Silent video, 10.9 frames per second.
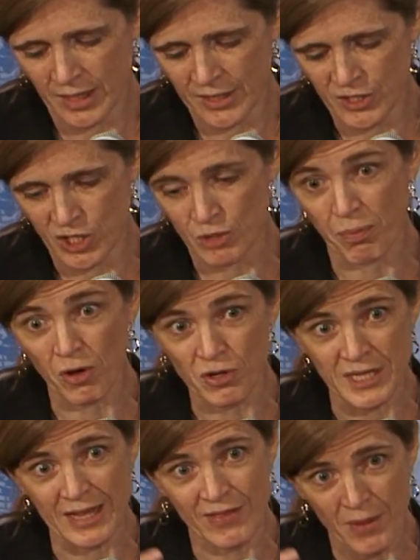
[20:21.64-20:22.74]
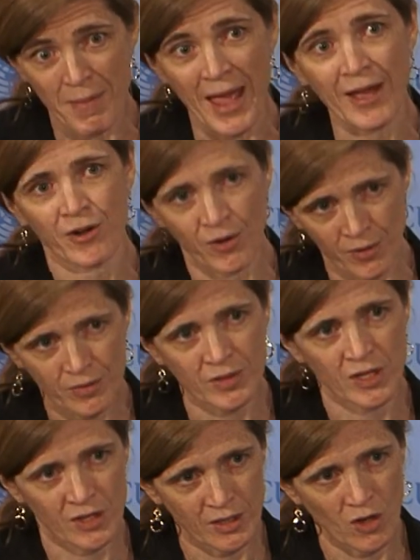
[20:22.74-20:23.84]
dispersed in the manner
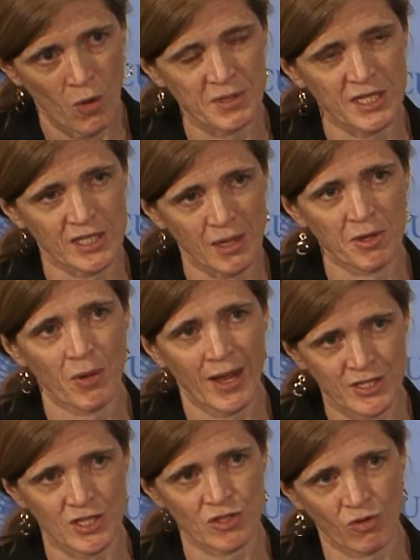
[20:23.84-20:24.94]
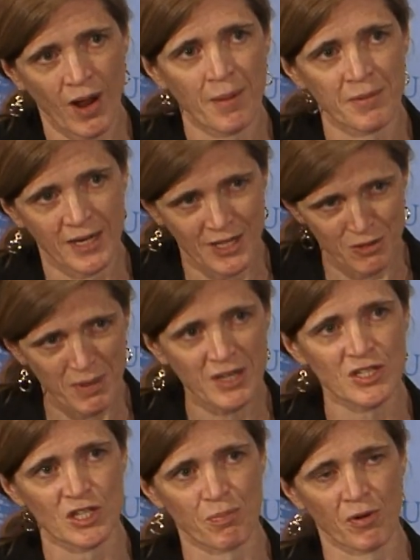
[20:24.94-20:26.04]
the OPCW has described it has been
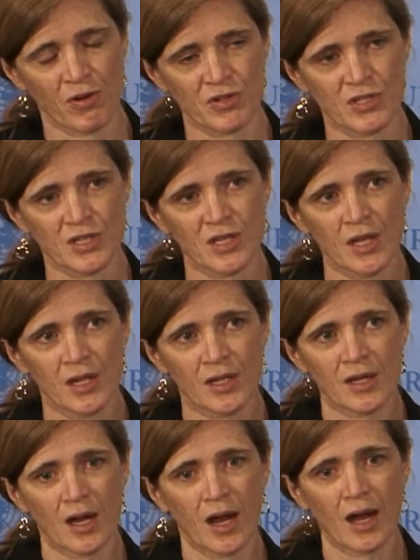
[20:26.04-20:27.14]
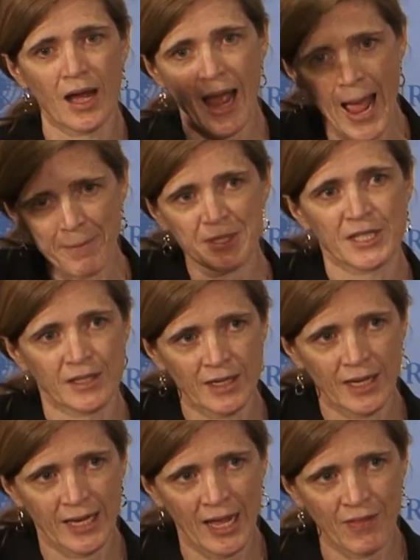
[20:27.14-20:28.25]
dispersed, absent,
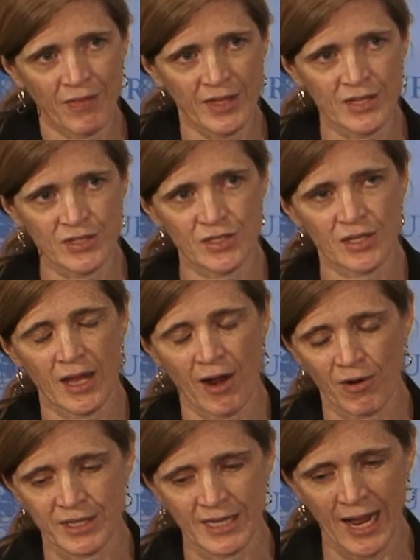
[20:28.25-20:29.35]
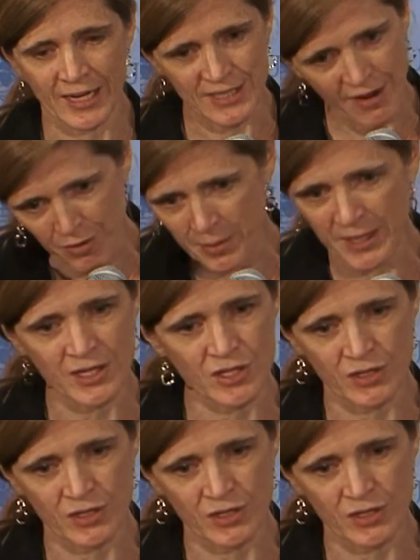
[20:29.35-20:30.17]
again, these air attacks. Everybody